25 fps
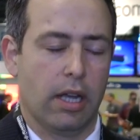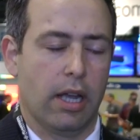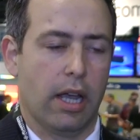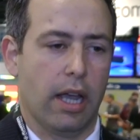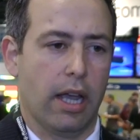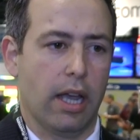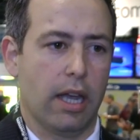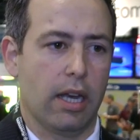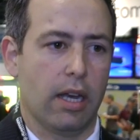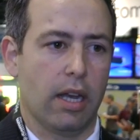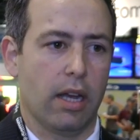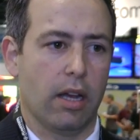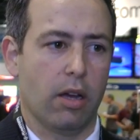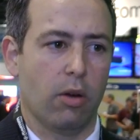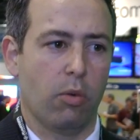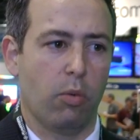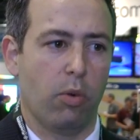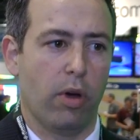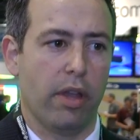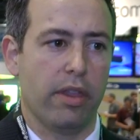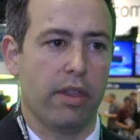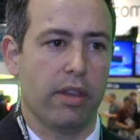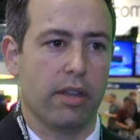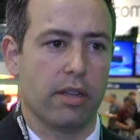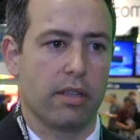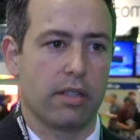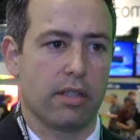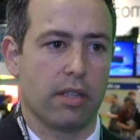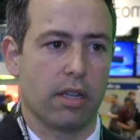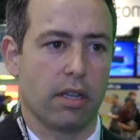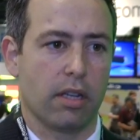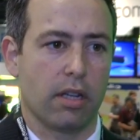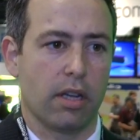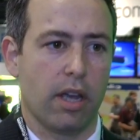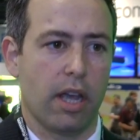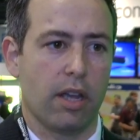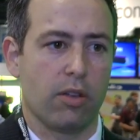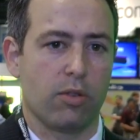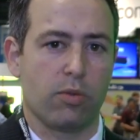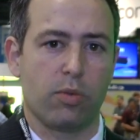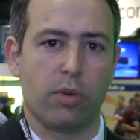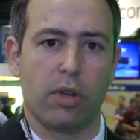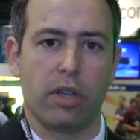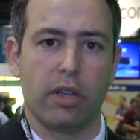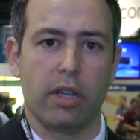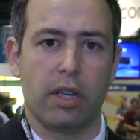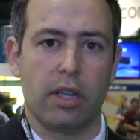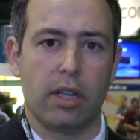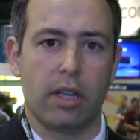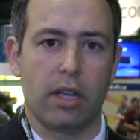and one that has
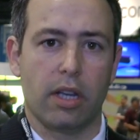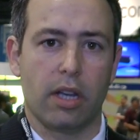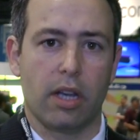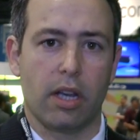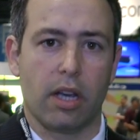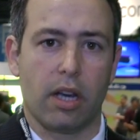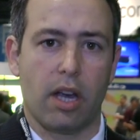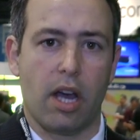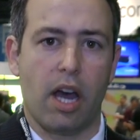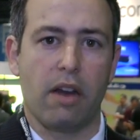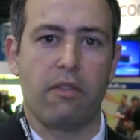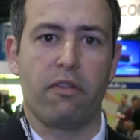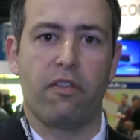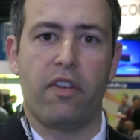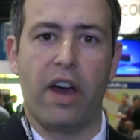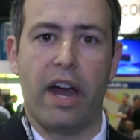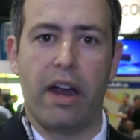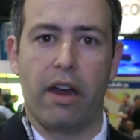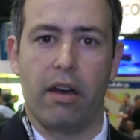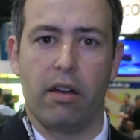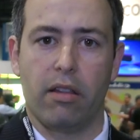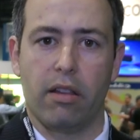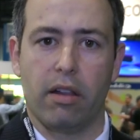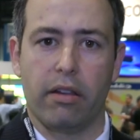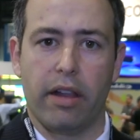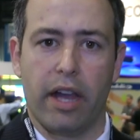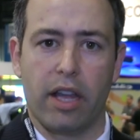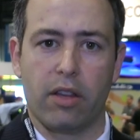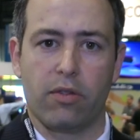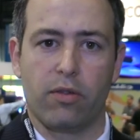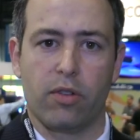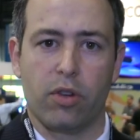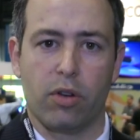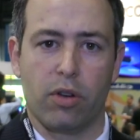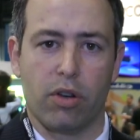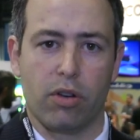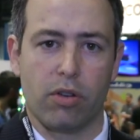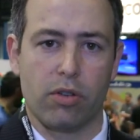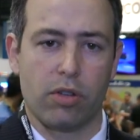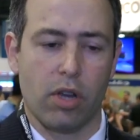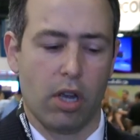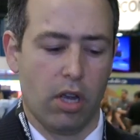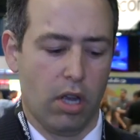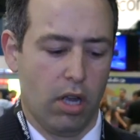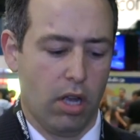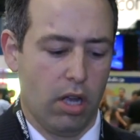really caught fire in the last few years.